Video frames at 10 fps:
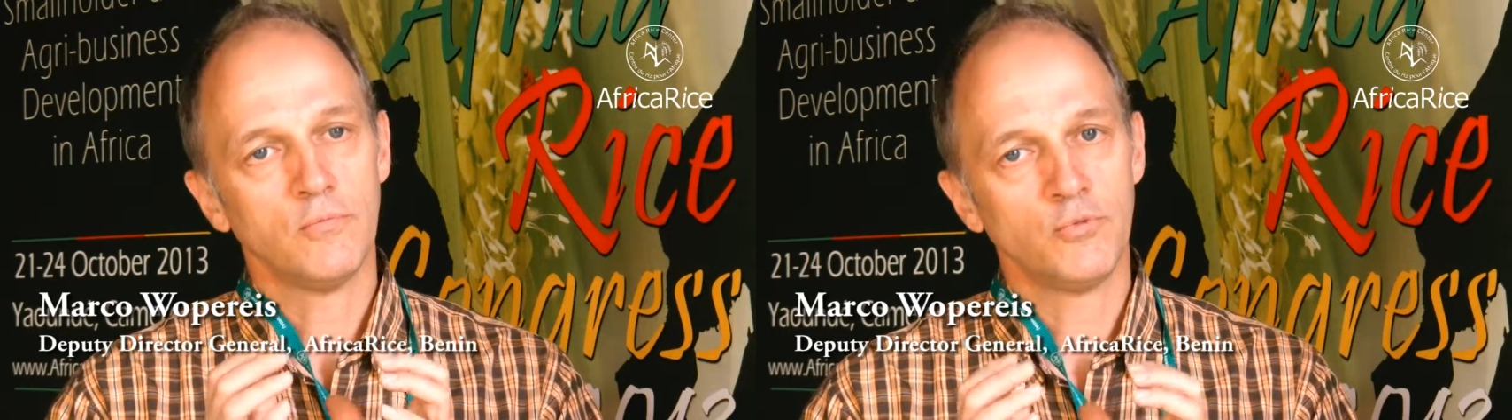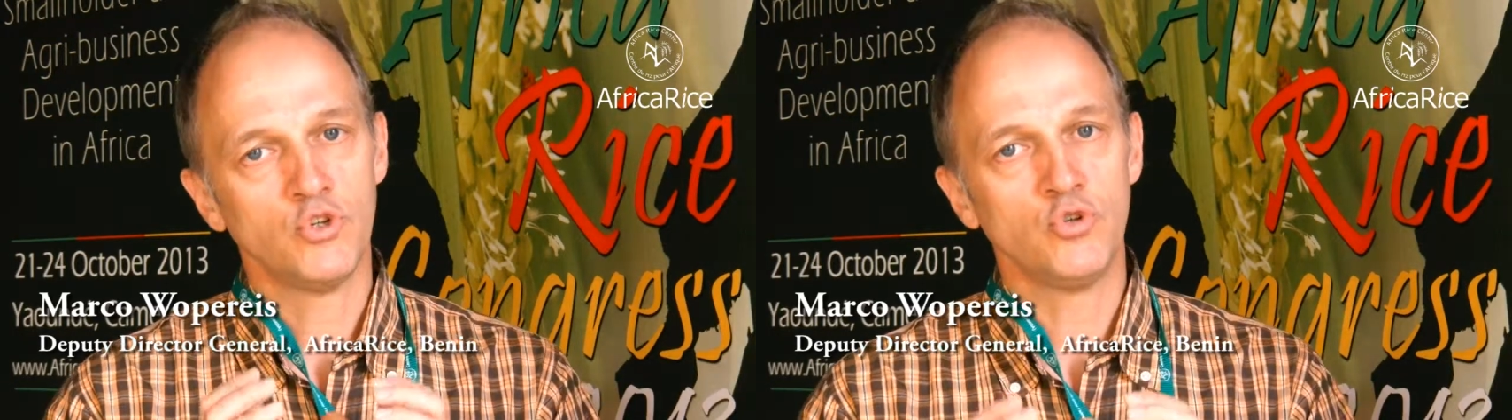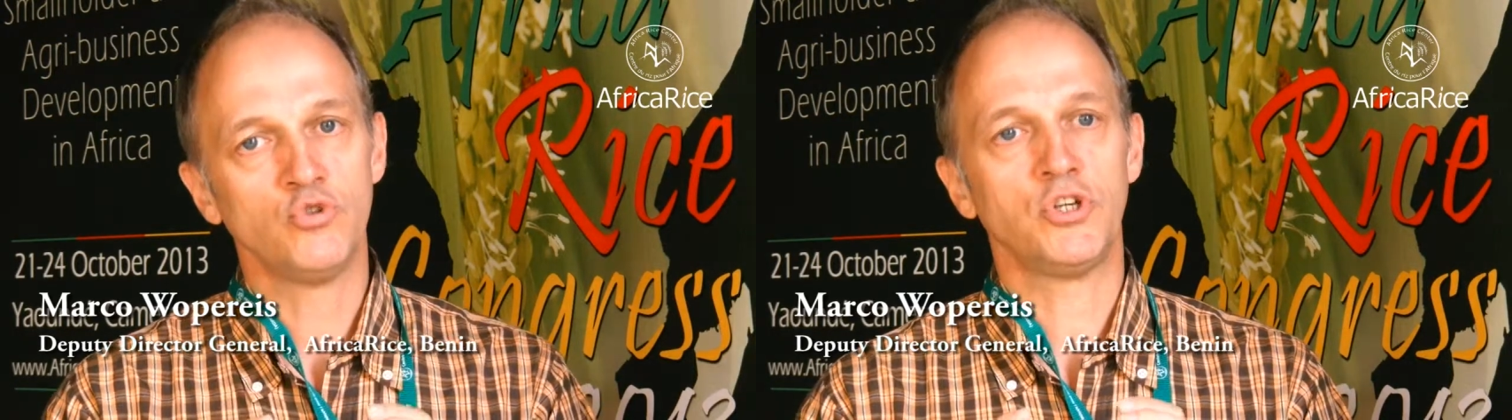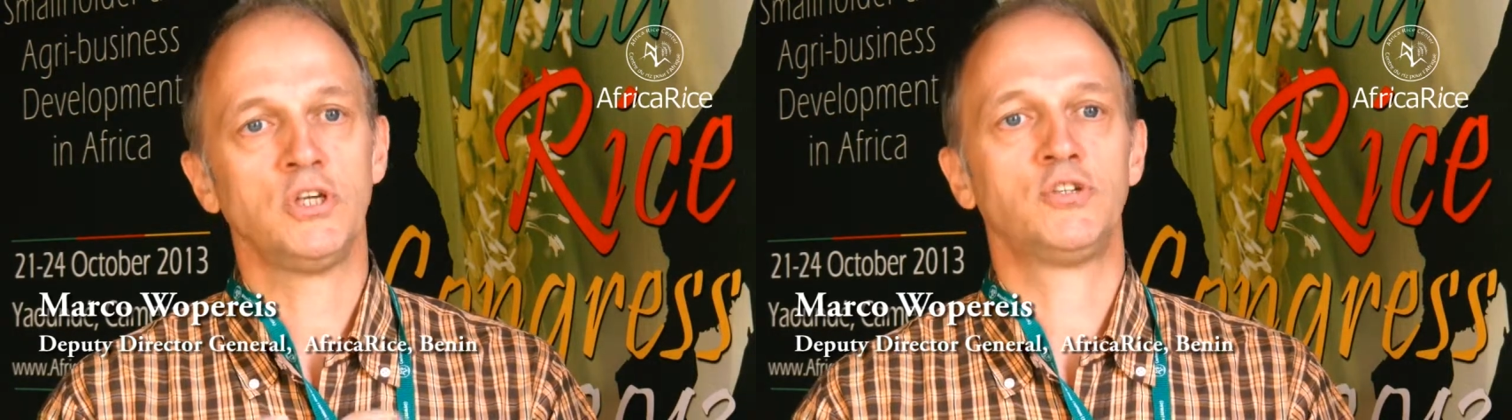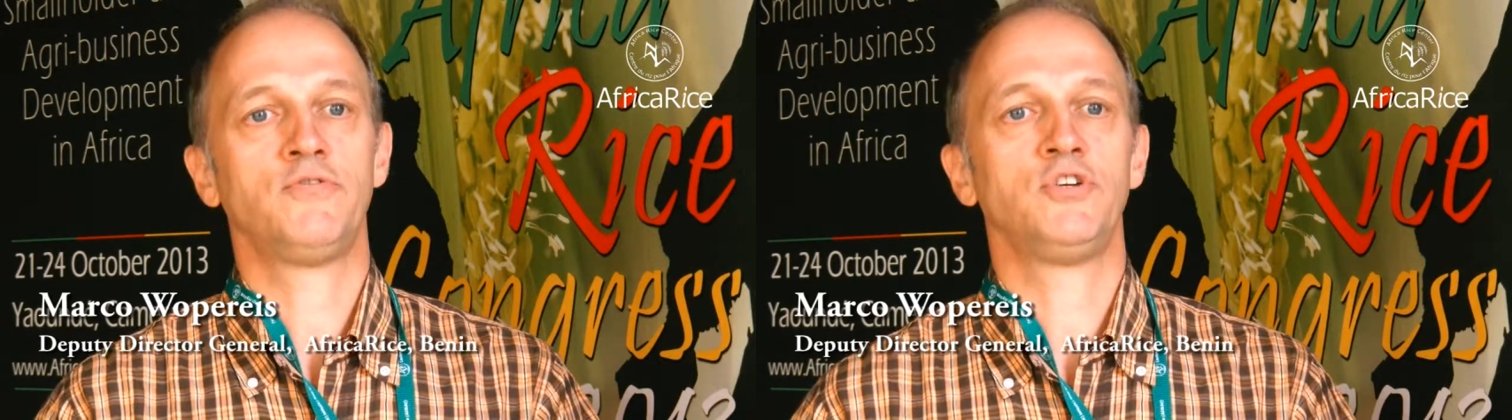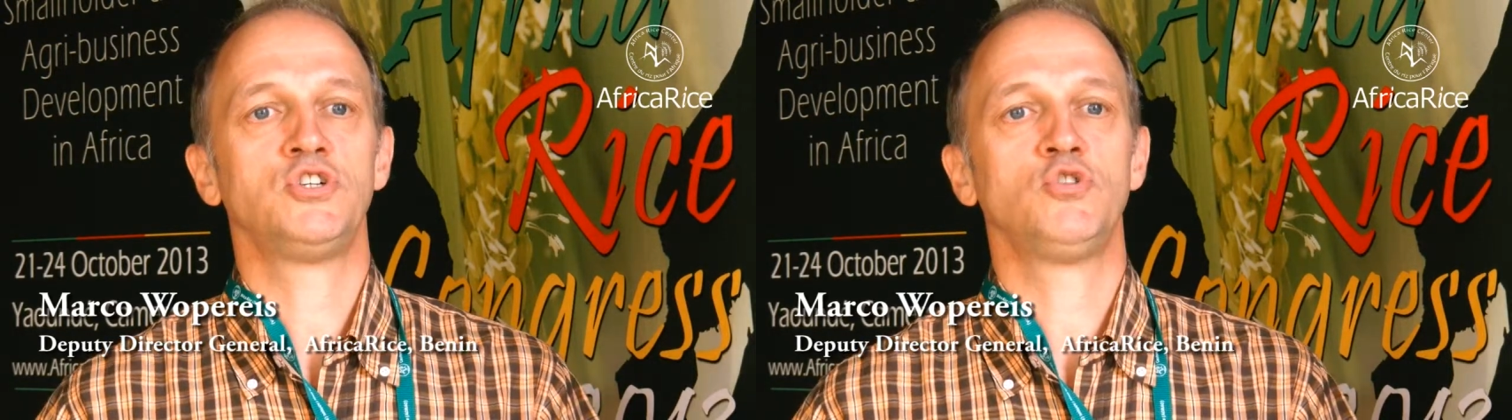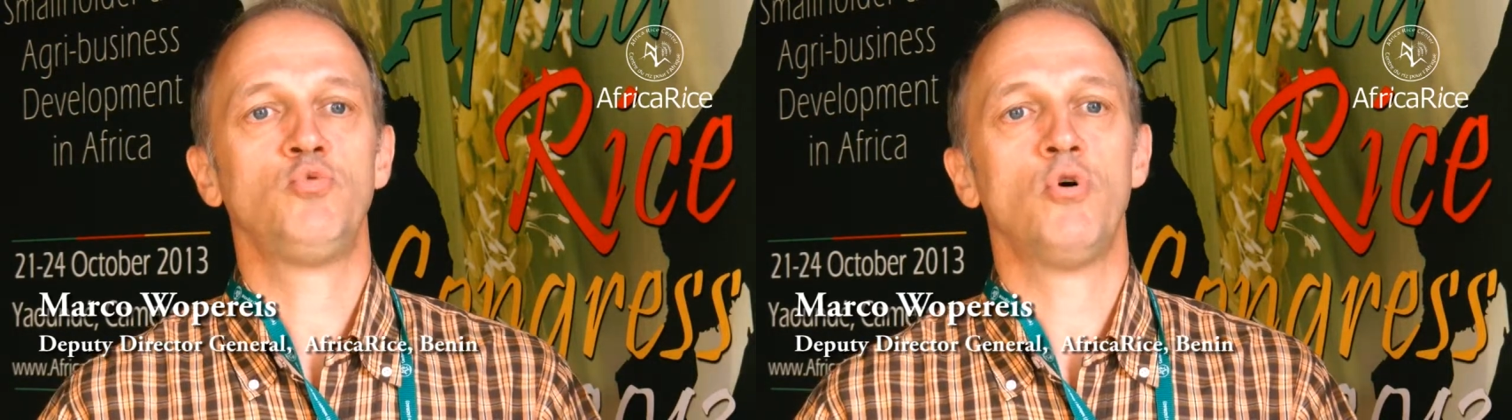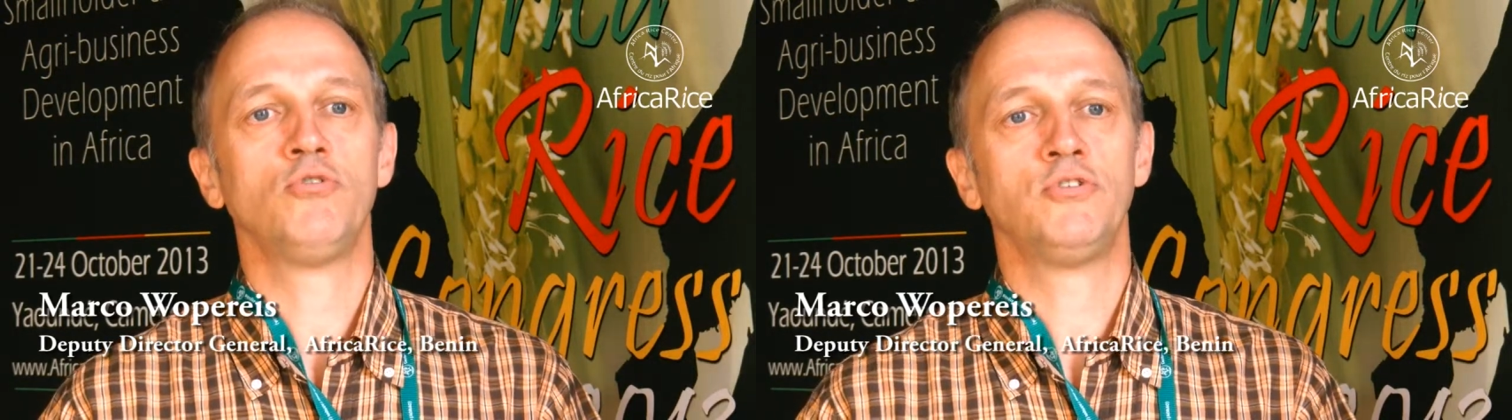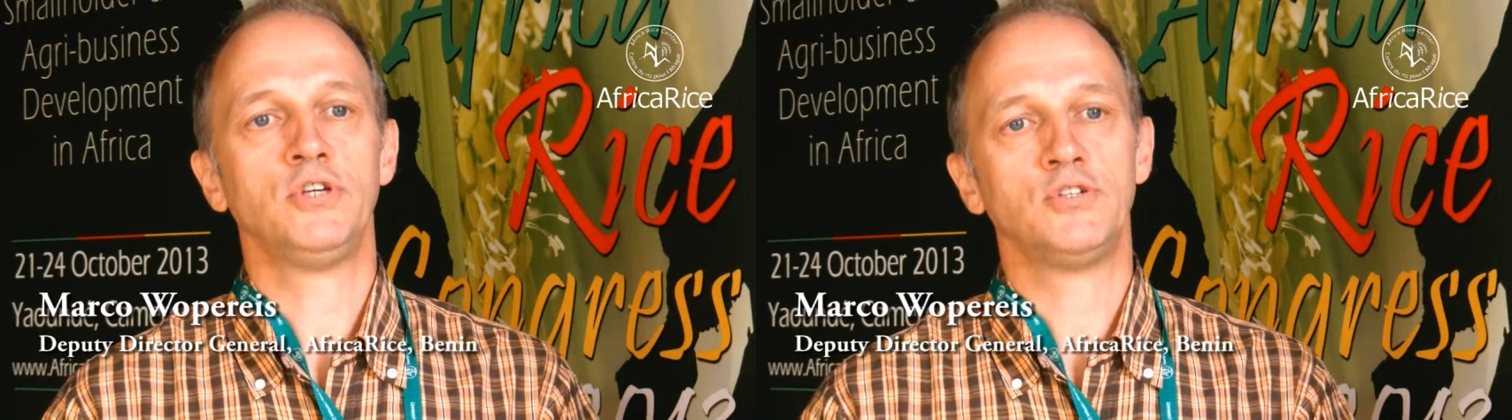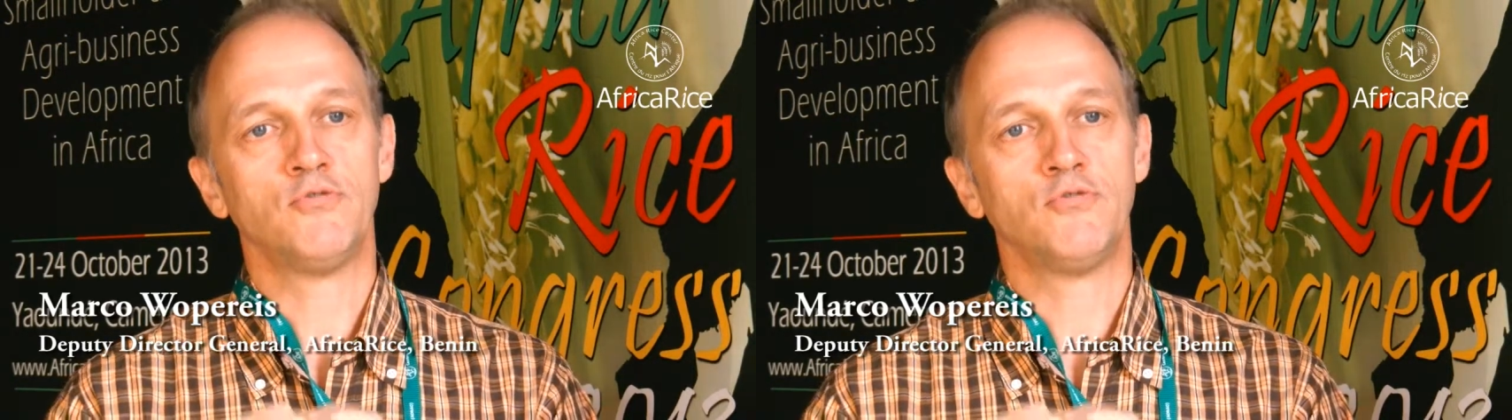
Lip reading: producing sufficient quantities